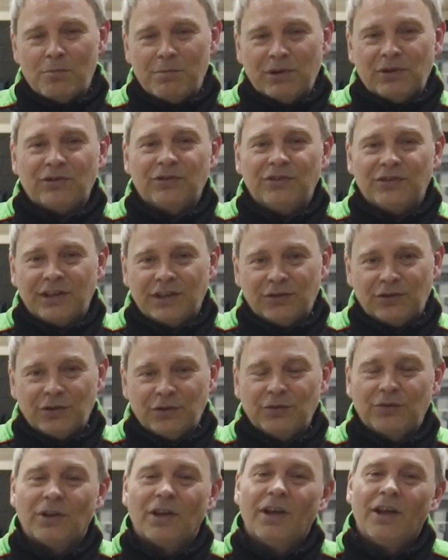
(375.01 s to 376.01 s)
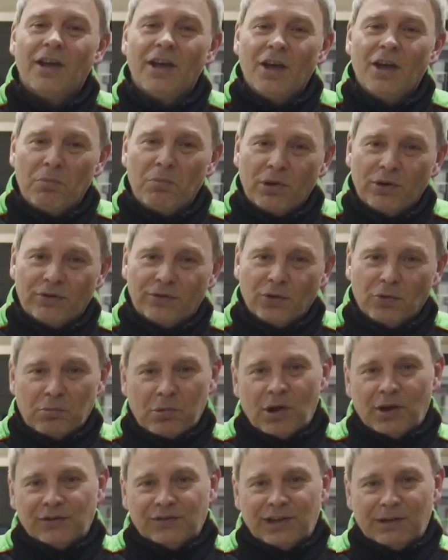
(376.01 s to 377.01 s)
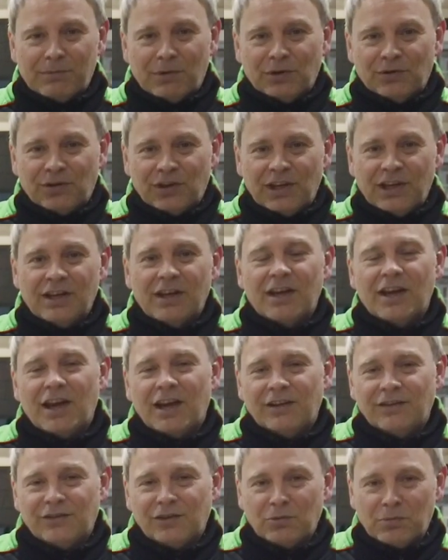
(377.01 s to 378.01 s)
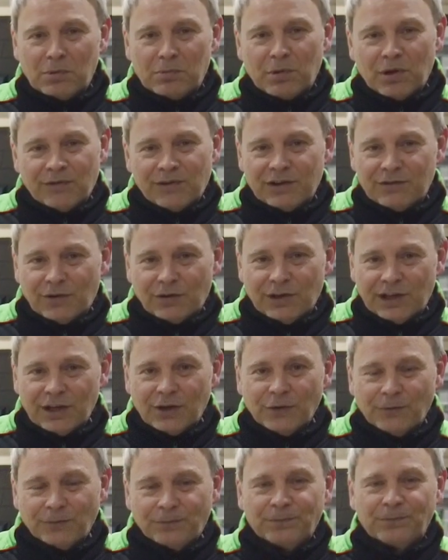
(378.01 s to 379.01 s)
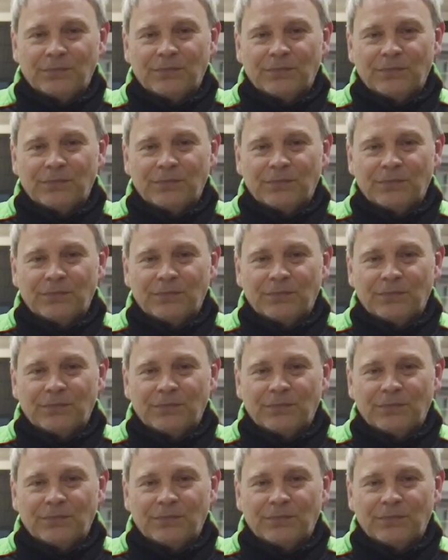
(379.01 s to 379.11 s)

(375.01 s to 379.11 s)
emissions issues, but it still pass an MOT and still be perfectly road legal.